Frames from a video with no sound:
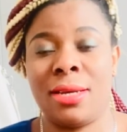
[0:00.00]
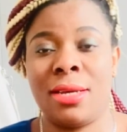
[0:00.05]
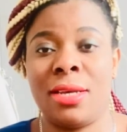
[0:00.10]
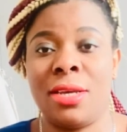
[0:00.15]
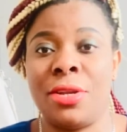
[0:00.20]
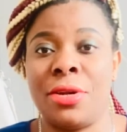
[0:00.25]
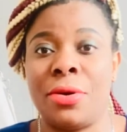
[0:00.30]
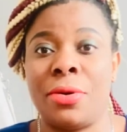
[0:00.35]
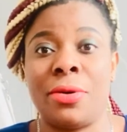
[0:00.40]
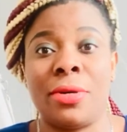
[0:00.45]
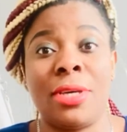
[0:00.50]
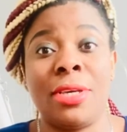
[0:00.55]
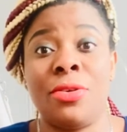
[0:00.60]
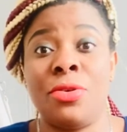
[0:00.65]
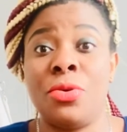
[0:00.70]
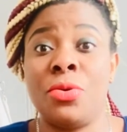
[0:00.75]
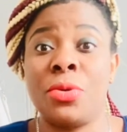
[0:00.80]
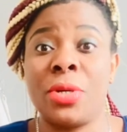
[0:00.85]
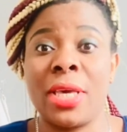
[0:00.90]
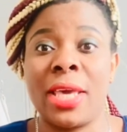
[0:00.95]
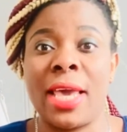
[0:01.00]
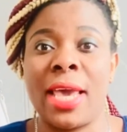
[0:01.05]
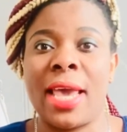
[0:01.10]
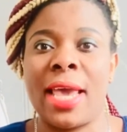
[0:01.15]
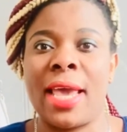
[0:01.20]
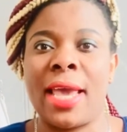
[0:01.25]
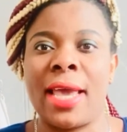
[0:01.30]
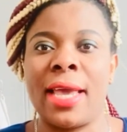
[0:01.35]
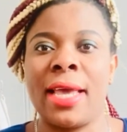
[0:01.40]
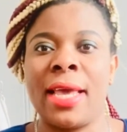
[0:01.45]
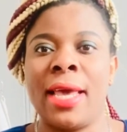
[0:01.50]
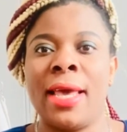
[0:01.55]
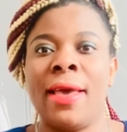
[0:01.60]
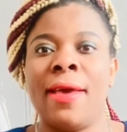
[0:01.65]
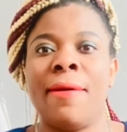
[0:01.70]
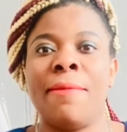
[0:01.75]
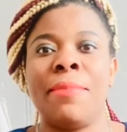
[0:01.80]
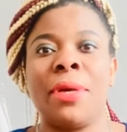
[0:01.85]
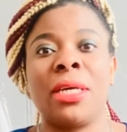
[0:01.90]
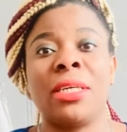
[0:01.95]
you know, in UK,
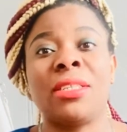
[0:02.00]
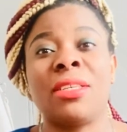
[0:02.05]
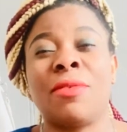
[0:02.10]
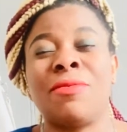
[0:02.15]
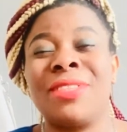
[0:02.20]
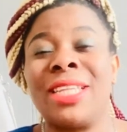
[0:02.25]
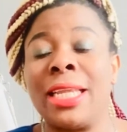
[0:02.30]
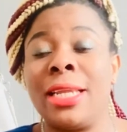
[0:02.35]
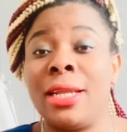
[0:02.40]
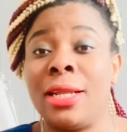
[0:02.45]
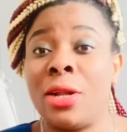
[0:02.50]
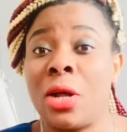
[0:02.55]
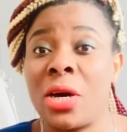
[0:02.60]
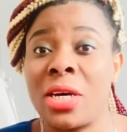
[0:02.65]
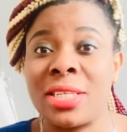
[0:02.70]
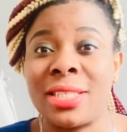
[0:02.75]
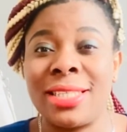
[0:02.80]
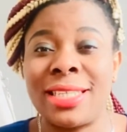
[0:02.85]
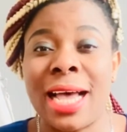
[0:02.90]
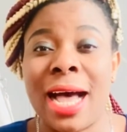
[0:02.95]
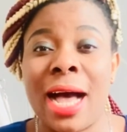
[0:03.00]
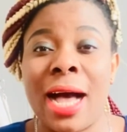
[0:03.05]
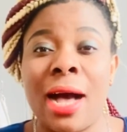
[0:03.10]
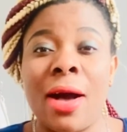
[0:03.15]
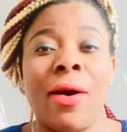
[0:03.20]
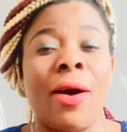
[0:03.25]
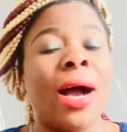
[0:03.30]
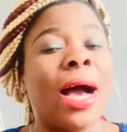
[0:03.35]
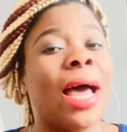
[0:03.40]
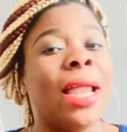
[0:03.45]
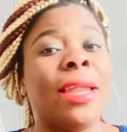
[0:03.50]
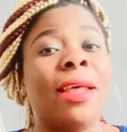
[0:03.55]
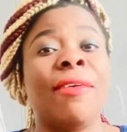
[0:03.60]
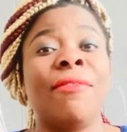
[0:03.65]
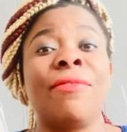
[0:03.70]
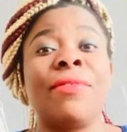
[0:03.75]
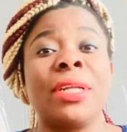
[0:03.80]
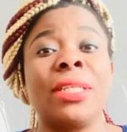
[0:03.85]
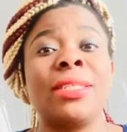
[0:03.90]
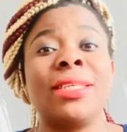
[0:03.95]
because of the lockdown and
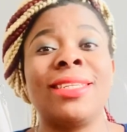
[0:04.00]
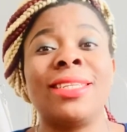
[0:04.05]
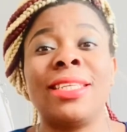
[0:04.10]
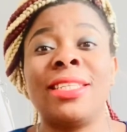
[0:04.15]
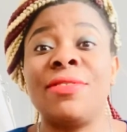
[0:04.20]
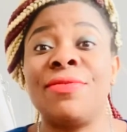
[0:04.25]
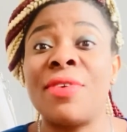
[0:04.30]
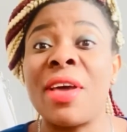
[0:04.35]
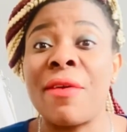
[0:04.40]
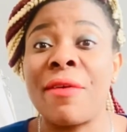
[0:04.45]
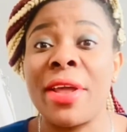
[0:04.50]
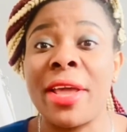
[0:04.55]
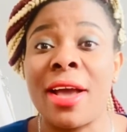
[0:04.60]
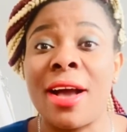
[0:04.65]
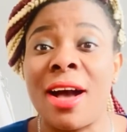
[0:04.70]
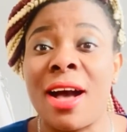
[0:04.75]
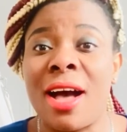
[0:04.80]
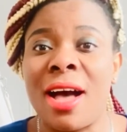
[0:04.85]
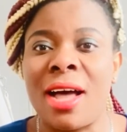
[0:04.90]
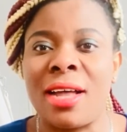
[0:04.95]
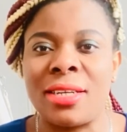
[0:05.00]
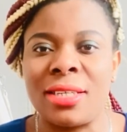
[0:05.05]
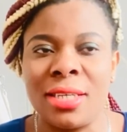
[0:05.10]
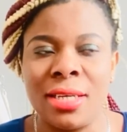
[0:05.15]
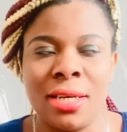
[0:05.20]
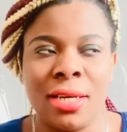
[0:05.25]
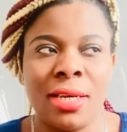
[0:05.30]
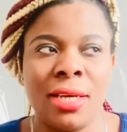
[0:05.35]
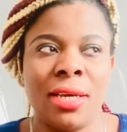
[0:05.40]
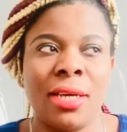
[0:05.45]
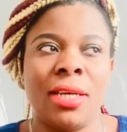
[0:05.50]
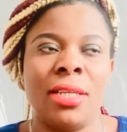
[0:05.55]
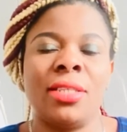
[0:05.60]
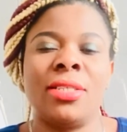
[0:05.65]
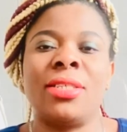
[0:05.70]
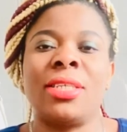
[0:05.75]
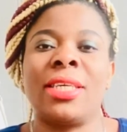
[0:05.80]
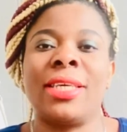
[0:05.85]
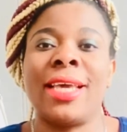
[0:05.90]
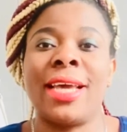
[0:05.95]
everything, it's very hard
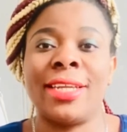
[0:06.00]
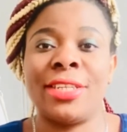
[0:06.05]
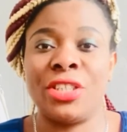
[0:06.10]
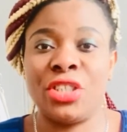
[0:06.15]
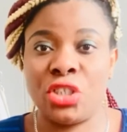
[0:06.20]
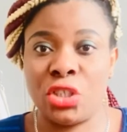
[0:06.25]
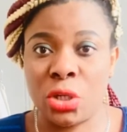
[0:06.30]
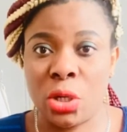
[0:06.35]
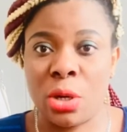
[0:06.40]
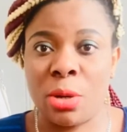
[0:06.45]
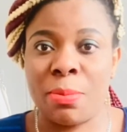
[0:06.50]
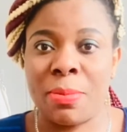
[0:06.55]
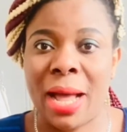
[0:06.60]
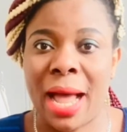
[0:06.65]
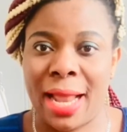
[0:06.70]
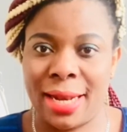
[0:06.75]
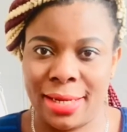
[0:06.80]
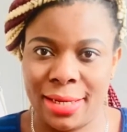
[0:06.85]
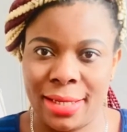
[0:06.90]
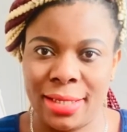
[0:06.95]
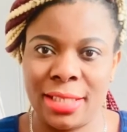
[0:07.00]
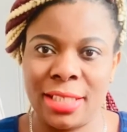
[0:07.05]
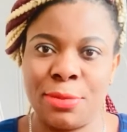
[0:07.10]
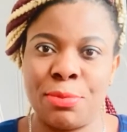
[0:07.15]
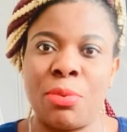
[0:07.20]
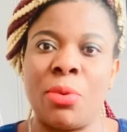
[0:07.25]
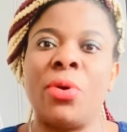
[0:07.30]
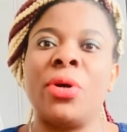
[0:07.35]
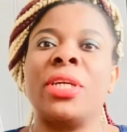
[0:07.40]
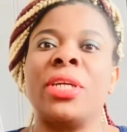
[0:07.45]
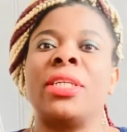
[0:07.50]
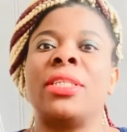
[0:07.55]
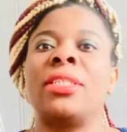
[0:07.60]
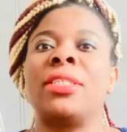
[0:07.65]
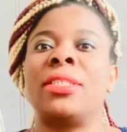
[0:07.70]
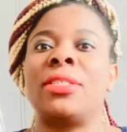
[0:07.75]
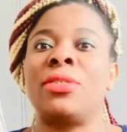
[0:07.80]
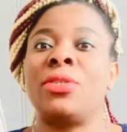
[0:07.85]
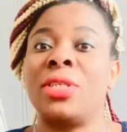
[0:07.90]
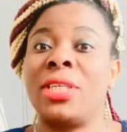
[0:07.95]
to get job at this point,
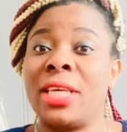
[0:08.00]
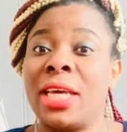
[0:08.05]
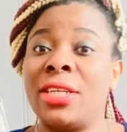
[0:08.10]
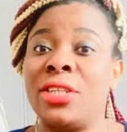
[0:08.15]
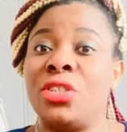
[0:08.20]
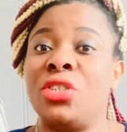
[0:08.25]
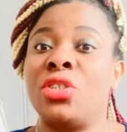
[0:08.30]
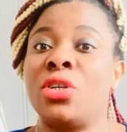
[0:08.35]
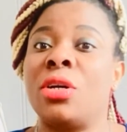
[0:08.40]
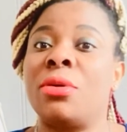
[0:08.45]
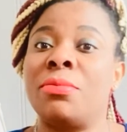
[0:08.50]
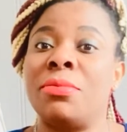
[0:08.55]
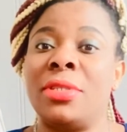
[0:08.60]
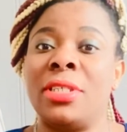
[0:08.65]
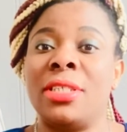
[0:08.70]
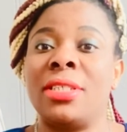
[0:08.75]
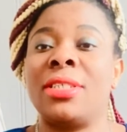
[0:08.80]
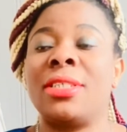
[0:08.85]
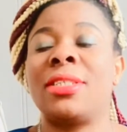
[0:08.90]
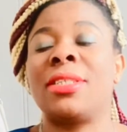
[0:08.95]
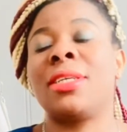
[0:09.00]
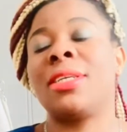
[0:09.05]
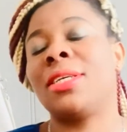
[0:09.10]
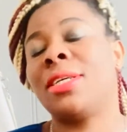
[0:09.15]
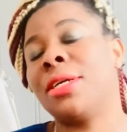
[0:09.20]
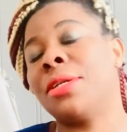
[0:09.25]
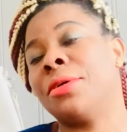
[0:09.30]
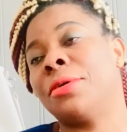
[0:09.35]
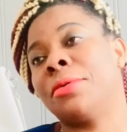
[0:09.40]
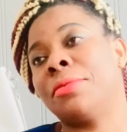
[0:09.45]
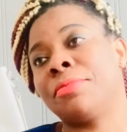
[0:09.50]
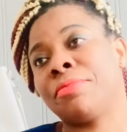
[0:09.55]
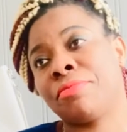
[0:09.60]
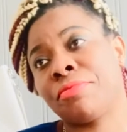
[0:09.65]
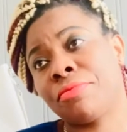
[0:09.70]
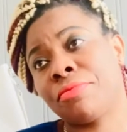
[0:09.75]
to get job this, you know,